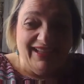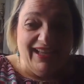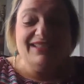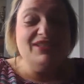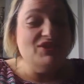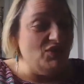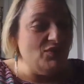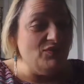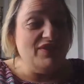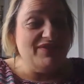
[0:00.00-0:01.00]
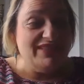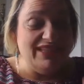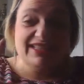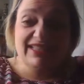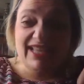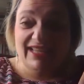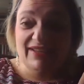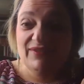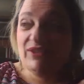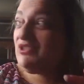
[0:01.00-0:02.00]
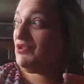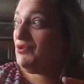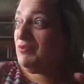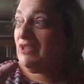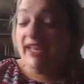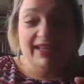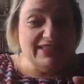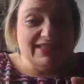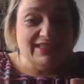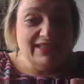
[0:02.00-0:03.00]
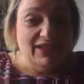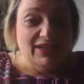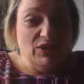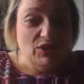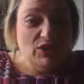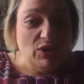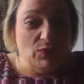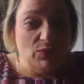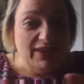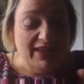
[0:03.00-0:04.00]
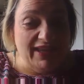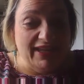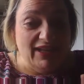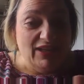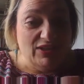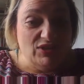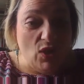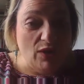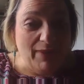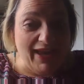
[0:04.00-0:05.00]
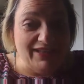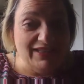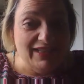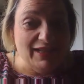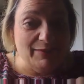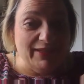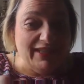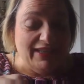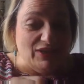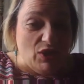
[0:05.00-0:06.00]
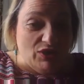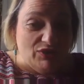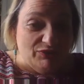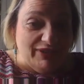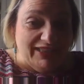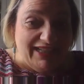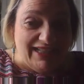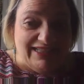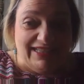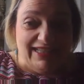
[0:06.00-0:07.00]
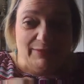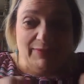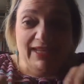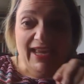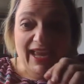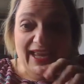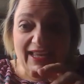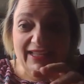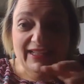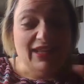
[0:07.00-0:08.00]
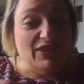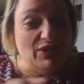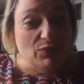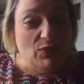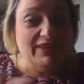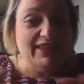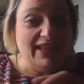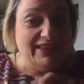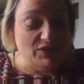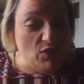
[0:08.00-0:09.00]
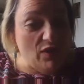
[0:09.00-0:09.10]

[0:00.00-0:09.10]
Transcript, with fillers: I said, you know, do you ever see the study of the two plants, you know, where they talk yeah them and then they talk really nice to them and the one that they talk